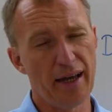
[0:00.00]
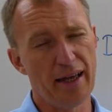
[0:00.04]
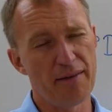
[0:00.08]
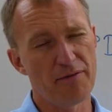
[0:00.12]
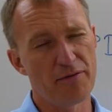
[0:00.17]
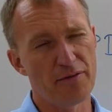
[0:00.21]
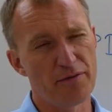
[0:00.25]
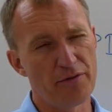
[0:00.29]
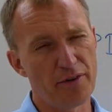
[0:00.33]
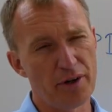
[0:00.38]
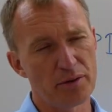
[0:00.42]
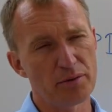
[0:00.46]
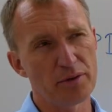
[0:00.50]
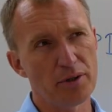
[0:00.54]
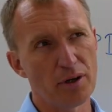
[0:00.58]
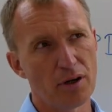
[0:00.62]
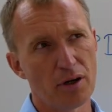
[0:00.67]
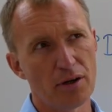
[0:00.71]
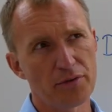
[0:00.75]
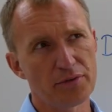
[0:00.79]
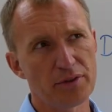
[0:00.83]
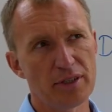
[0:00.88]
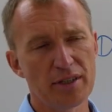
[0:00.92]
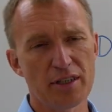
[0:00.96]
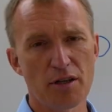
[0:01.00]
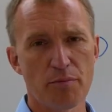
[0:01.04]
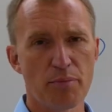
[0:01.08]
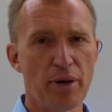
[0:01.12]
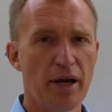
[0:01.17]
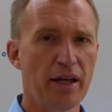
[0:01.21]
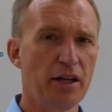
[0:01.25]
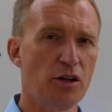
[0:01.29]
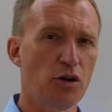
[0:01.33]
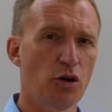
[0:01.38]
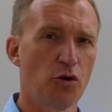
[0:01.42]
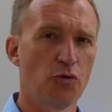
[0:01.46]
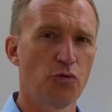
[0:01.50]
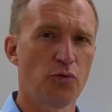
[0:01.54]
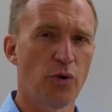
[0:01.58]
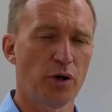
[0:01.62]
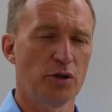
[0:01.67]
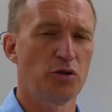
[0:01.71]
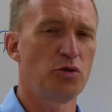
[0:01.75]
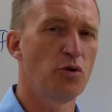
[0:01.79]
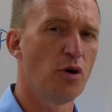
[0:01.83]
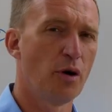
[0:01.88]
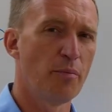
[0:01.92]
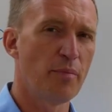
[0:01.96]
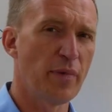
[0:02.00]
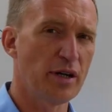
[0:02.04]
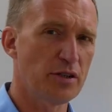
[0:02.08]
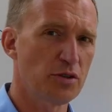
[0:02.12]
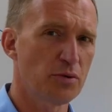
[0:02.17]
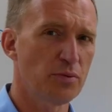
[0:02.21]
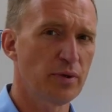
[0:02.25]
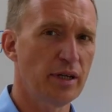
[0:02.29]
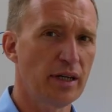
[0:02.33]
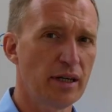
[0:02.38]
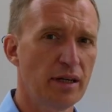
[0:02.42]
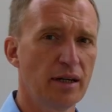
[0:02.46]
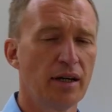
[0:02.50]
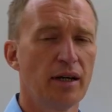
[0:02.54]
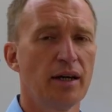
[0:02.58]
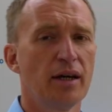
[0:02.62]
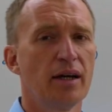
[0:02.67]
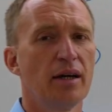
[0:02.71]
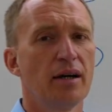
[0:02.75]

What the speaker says: And very often, depending on what you are measuring,